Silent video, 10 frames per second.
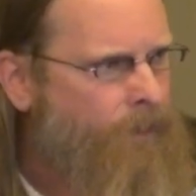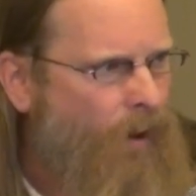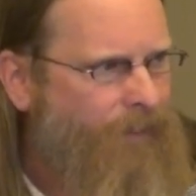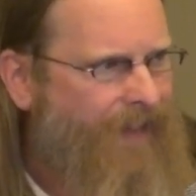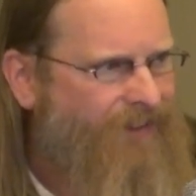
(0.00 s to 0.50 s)
Or,
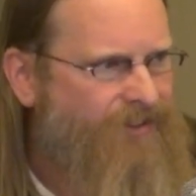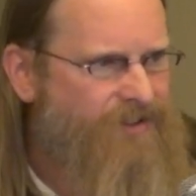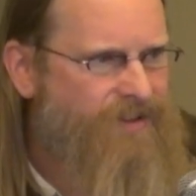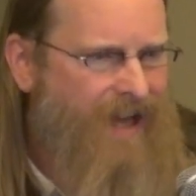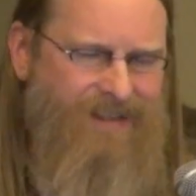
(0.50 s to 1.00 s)
I mean,
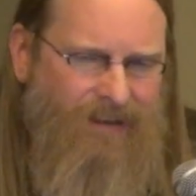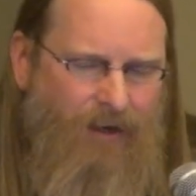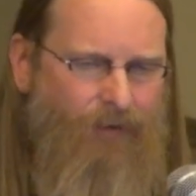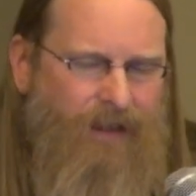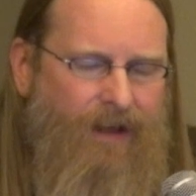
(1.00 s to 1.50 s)
that's
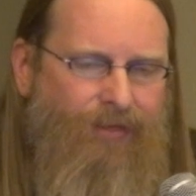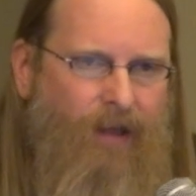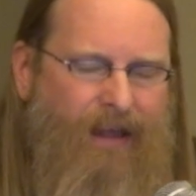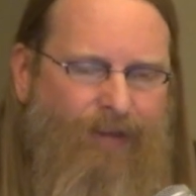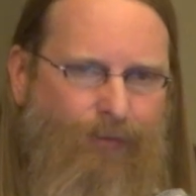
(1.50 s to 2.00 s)
literally
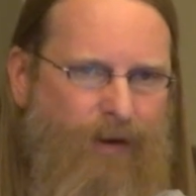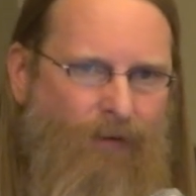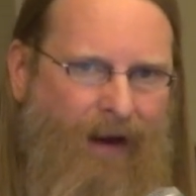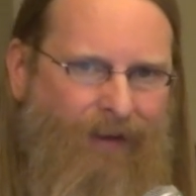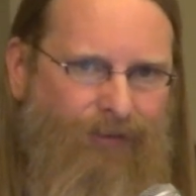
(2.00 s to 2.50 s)
like a
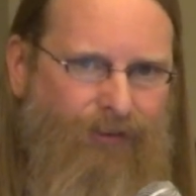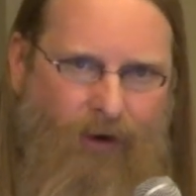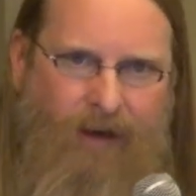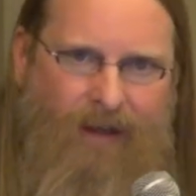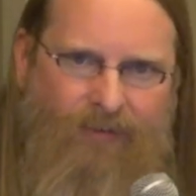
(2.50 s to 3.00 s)
three-ring
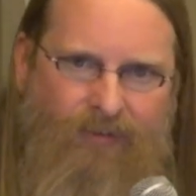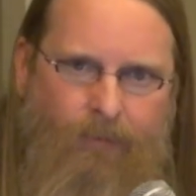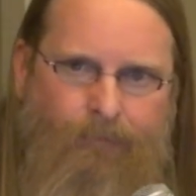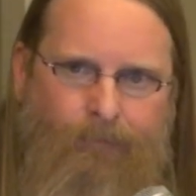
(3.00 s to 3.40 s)
circus.